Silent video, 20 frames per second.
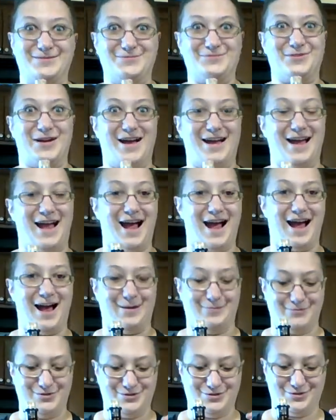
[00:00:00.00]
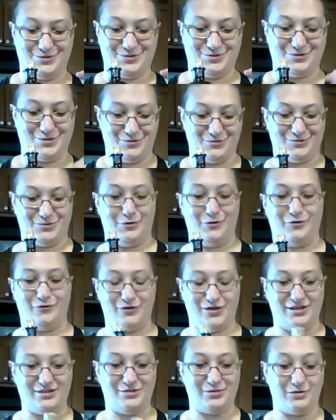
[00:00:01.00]
to try. I'm so stoked for
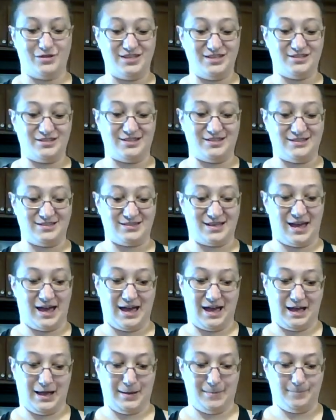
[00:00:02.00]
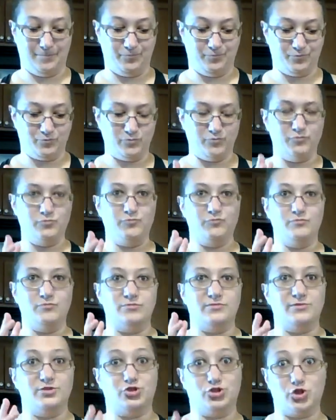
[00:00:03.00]
this. So this is a
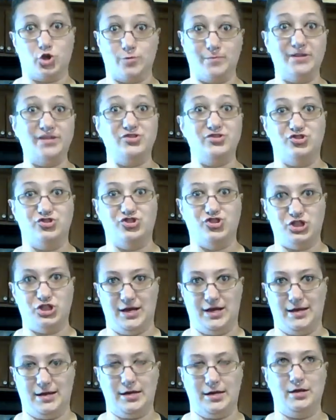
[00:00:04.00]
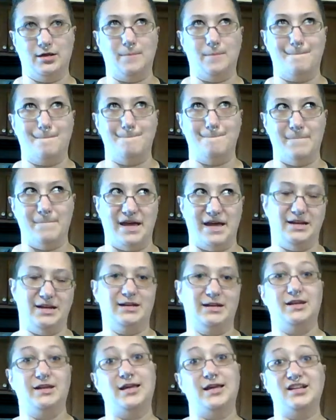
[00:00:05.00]
German gin made in
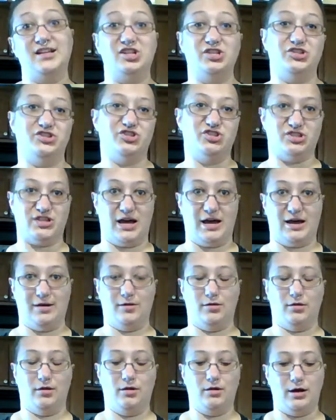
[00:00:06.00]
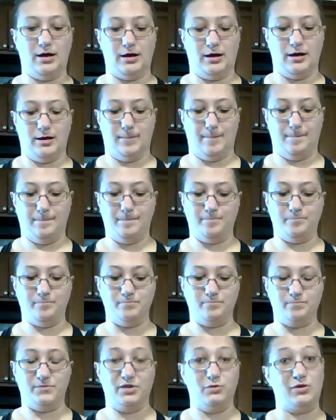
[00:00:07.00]
an English style.
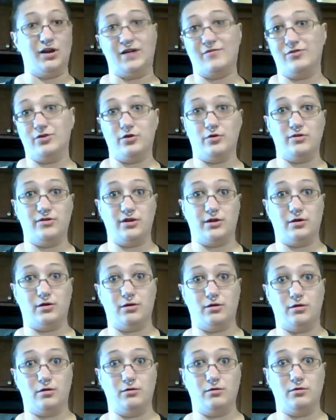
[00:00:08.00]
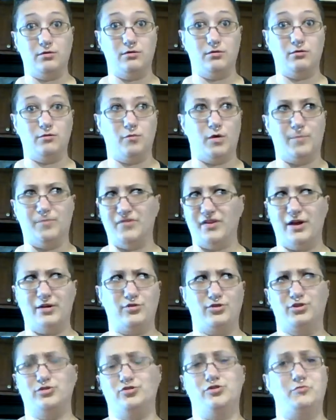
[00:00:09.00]
You would have to go to their website or
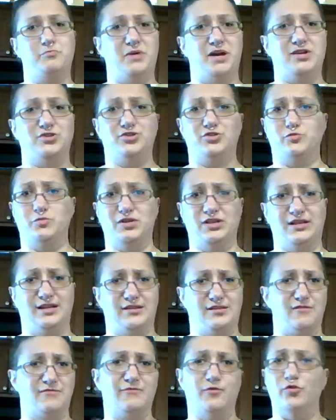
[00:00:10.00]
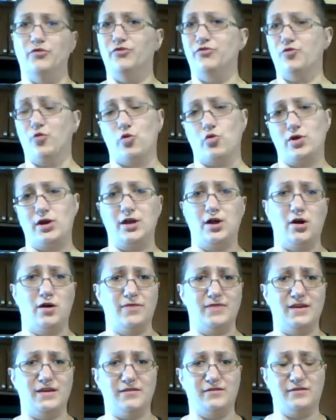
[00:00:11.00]
YouTube page to really get the full story
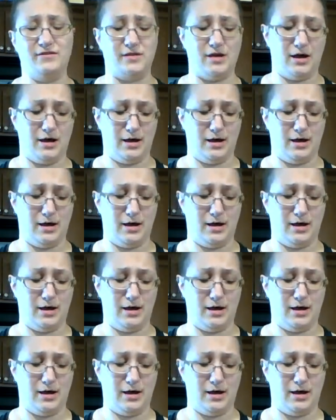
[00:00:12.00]
on this.